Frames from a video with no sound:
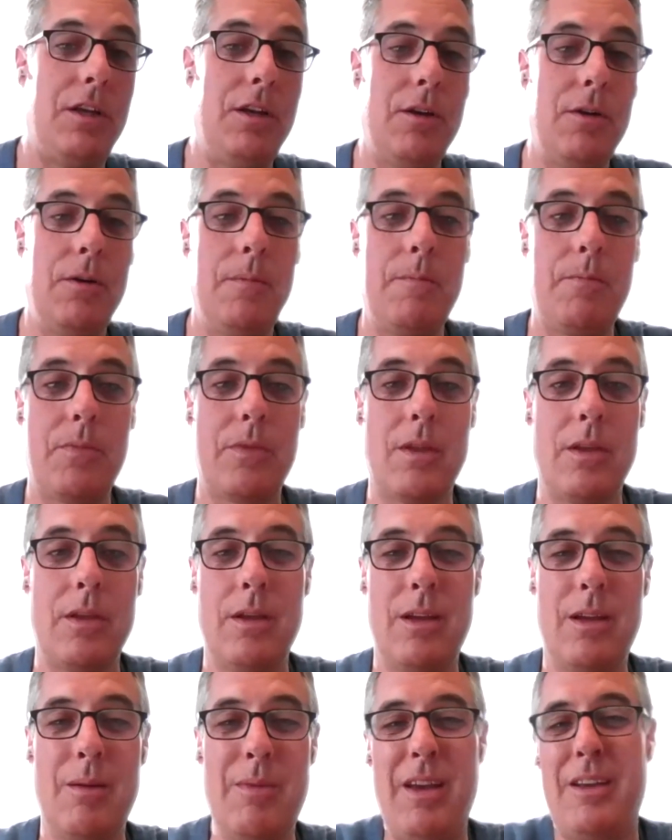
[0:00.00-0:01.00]
to you,
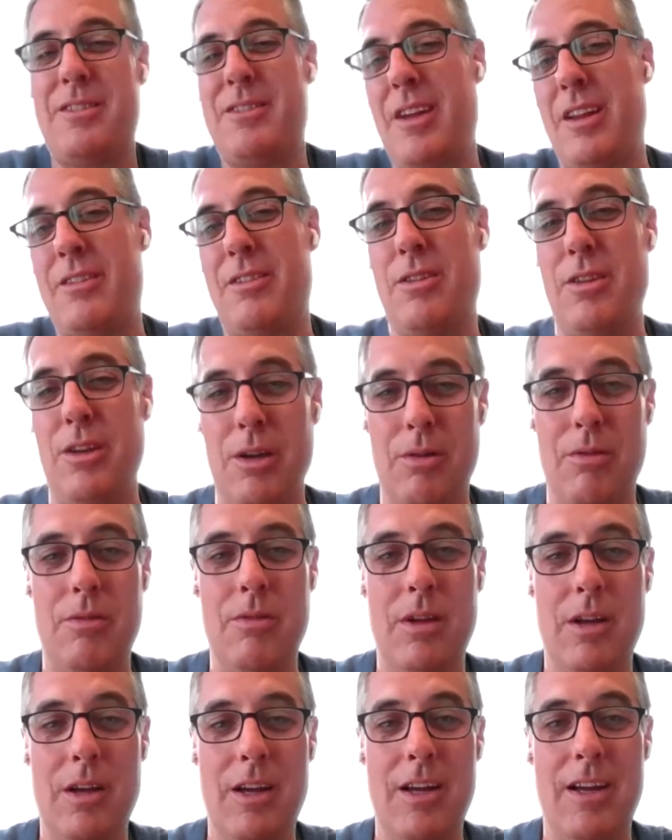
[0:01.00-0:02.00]
it makes sense to you
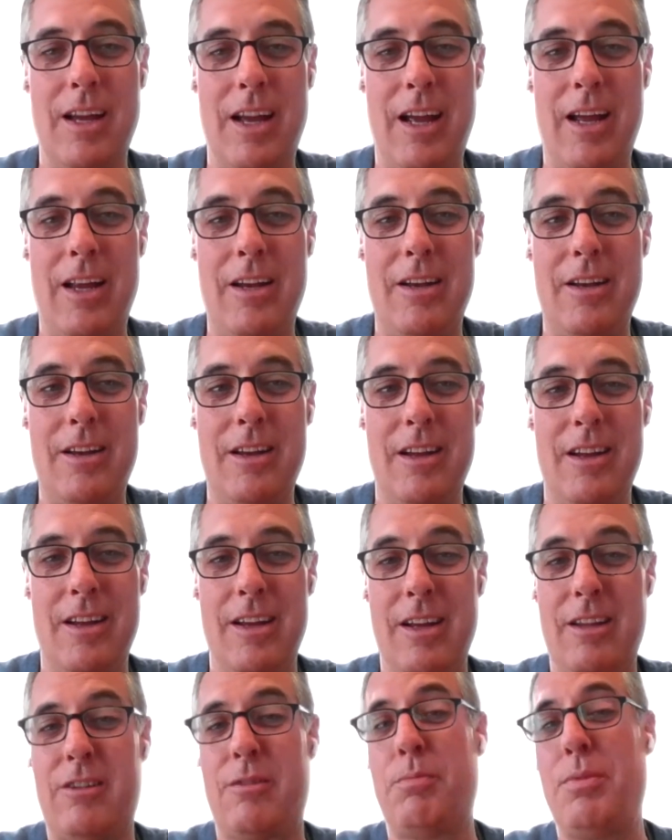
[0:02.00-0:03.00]
and
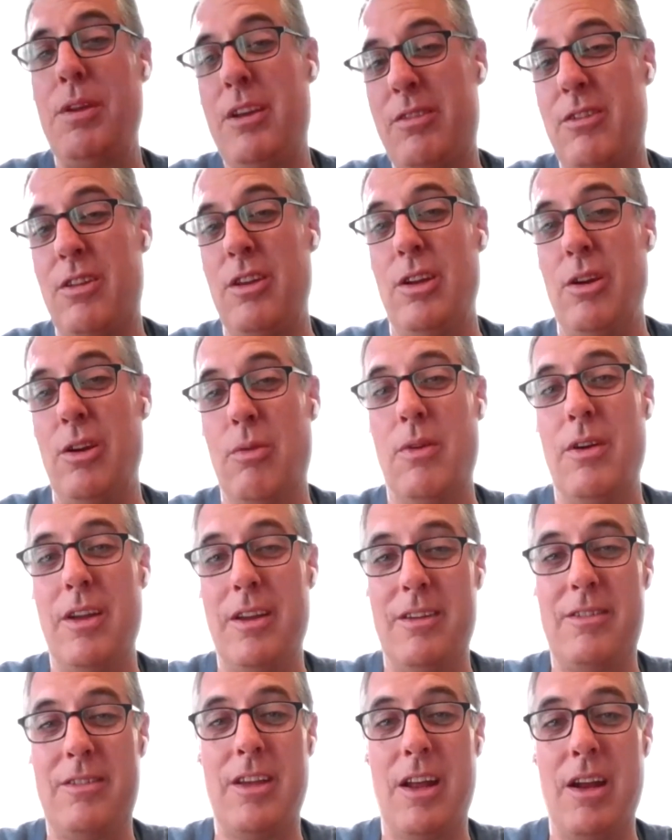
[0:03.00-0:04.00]
it speaks to you
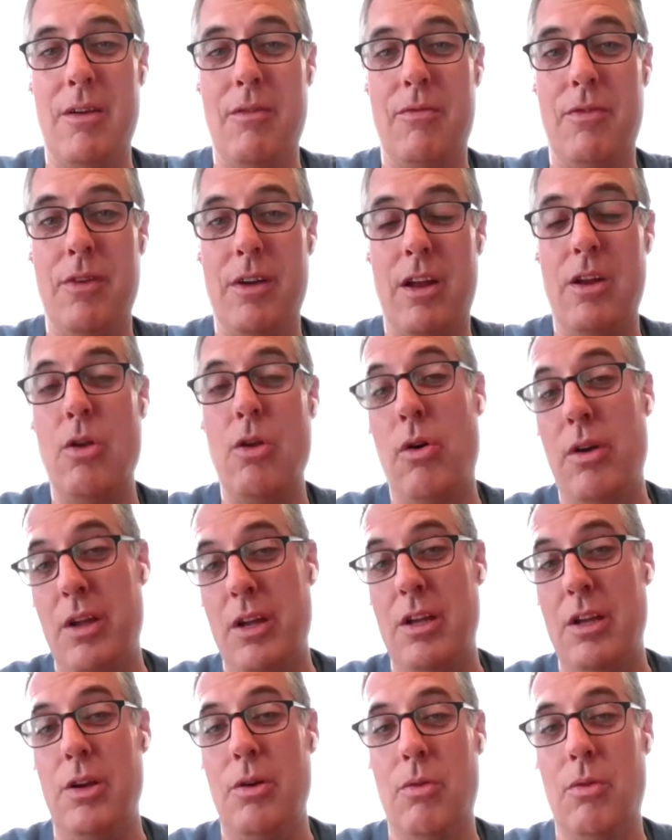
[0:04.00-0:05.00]
instead of
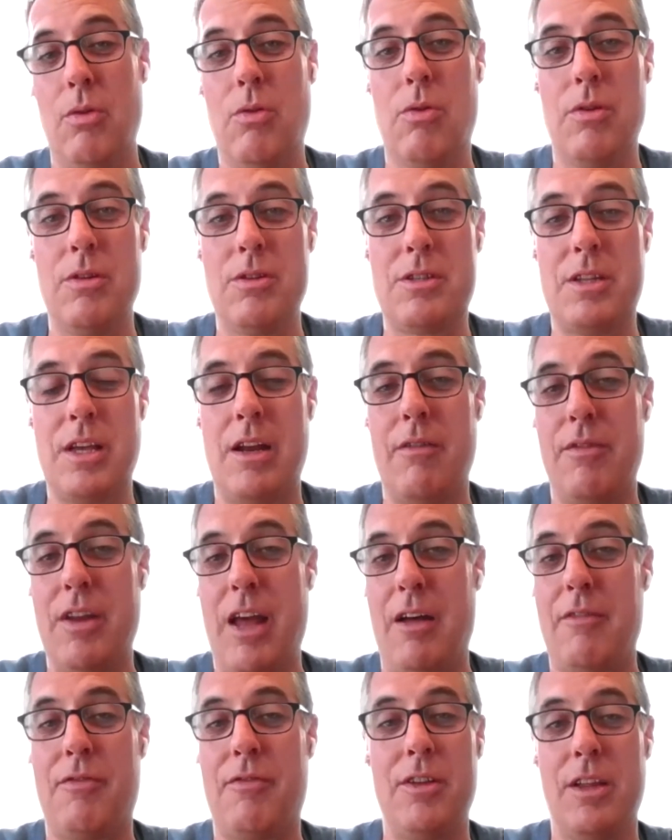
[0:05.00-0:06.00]
annoying you, or instead of
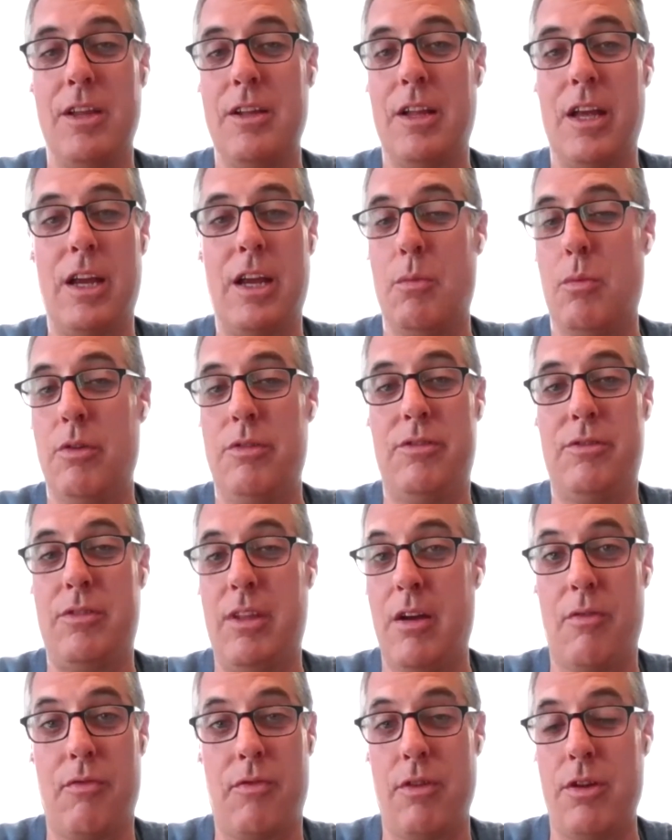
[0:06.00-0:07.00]
not feeling like it was
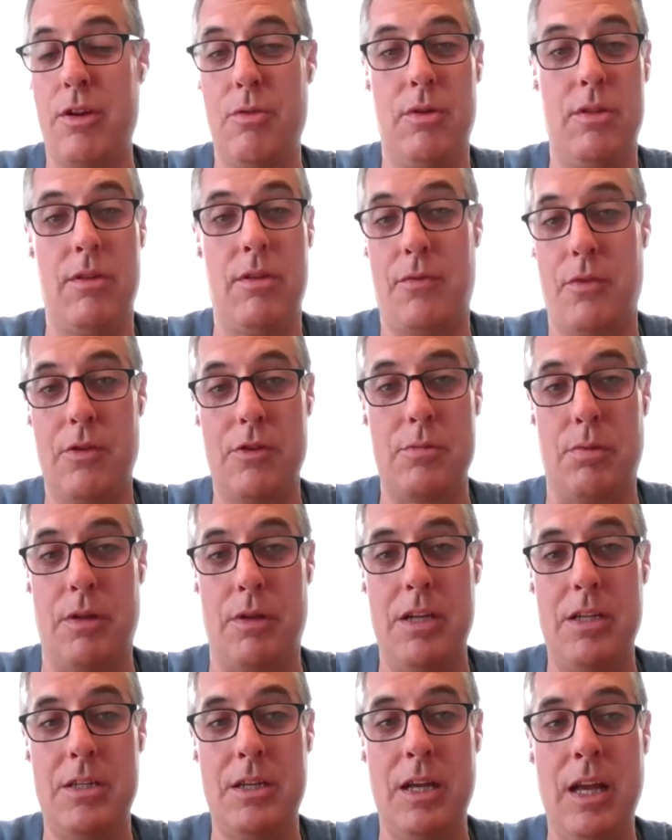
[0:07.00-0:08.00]
there for you in the first
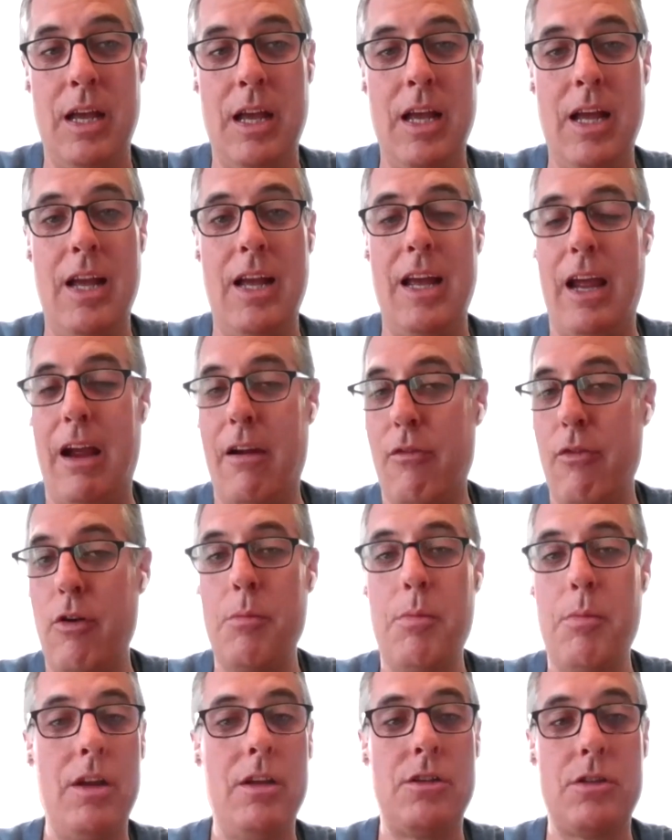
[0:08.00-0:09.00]
place.
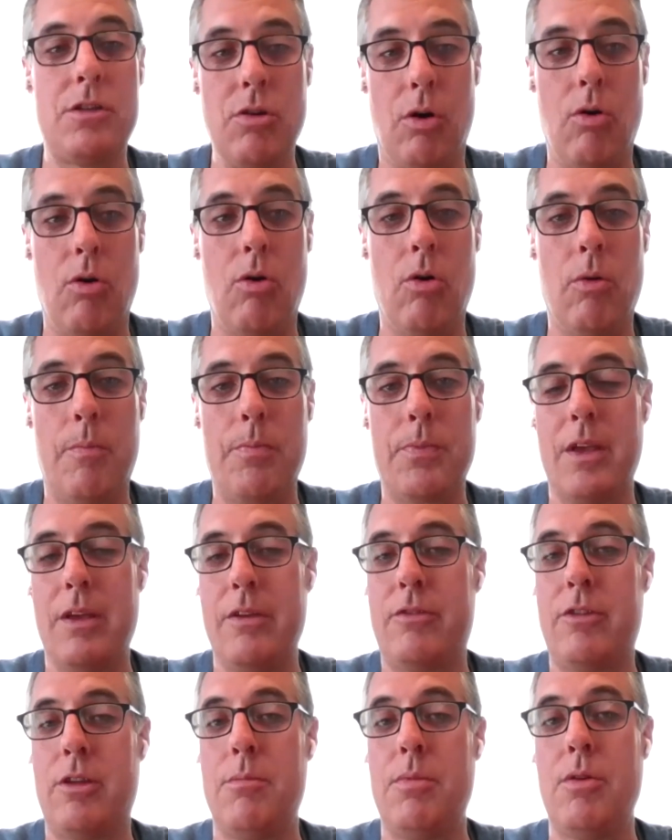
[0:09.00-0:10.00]
Everybody's goal is
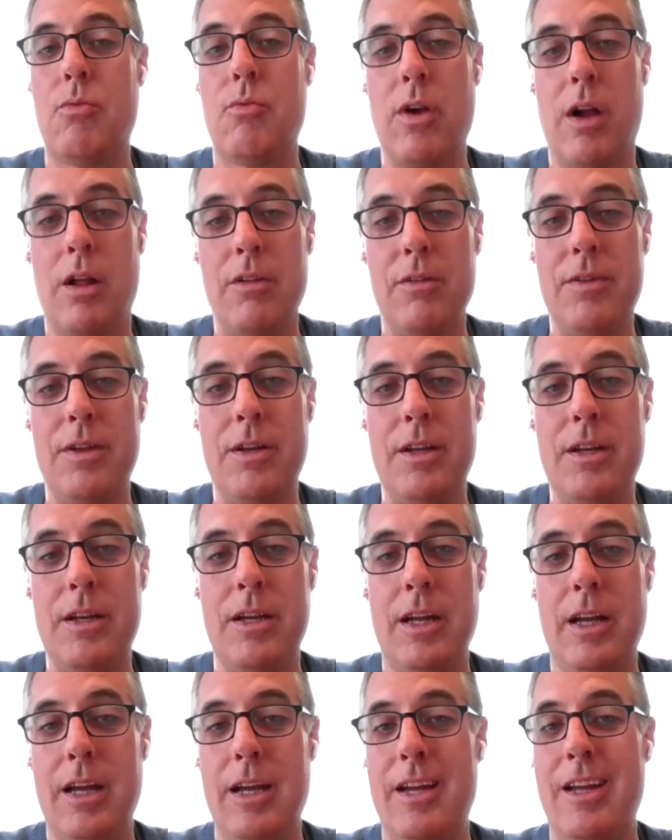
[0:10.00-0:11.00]
to be relevant
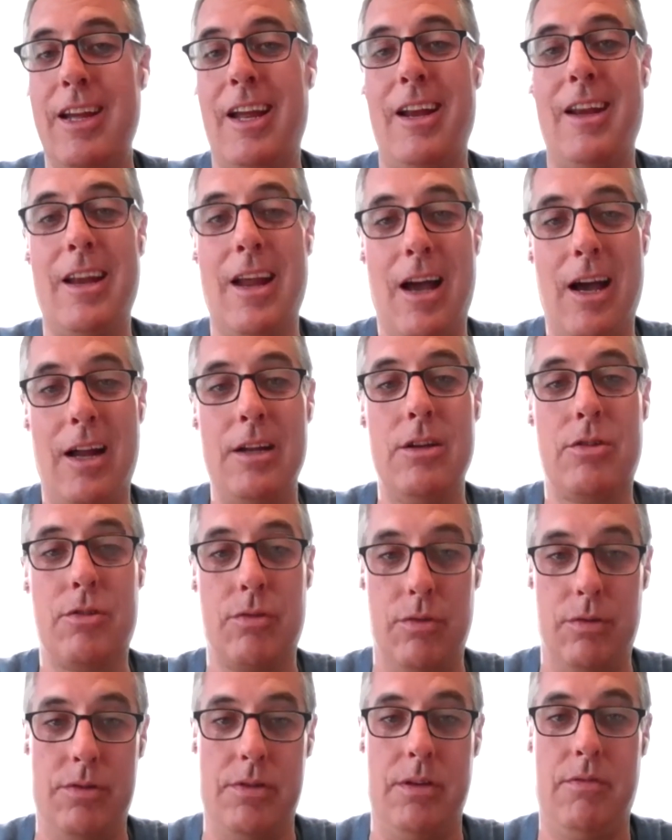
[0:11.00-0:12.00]
and
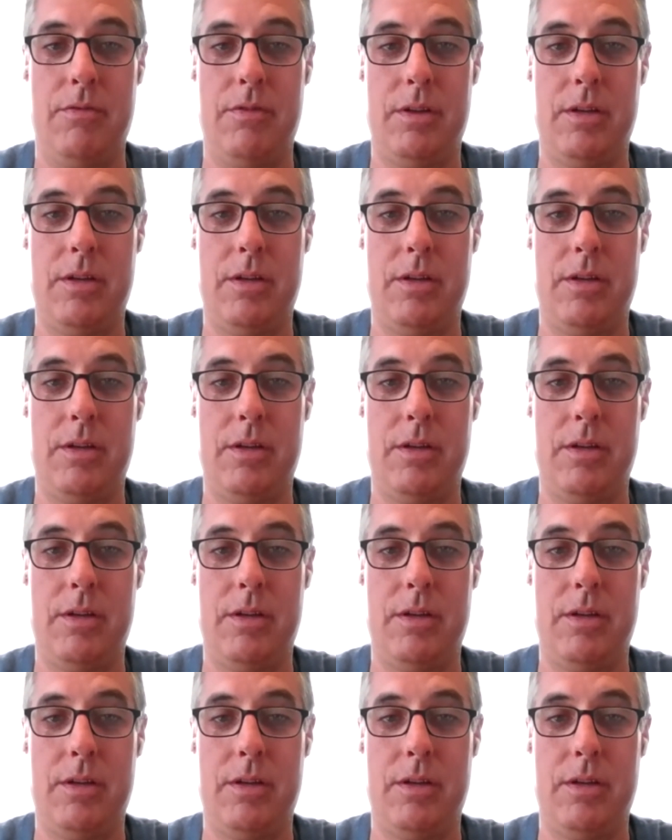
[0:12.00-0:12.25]
non-intrusive.